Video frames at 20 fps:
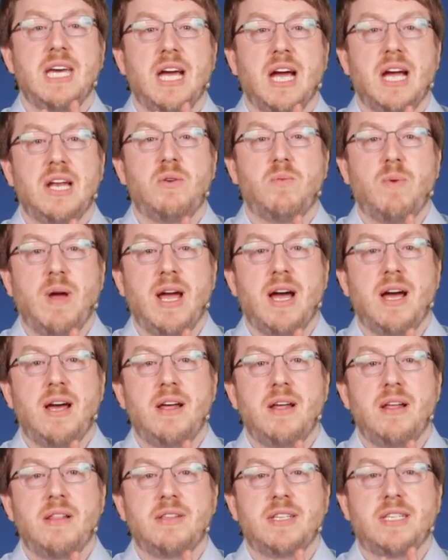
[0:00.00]
and
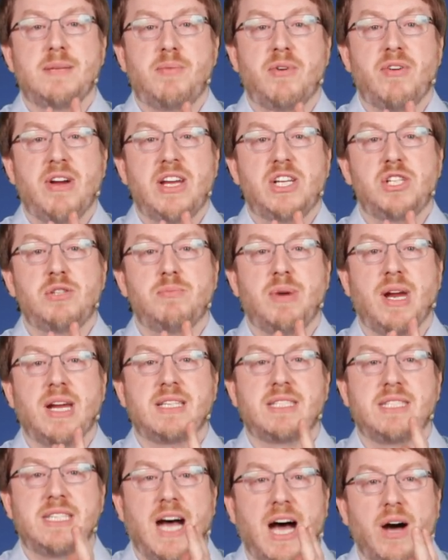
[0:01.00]
where the separation
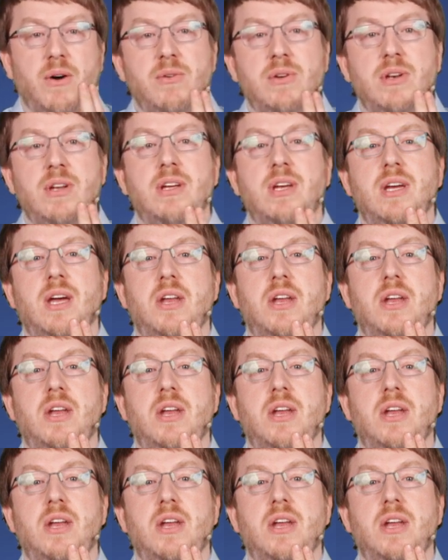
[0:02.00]
breaks down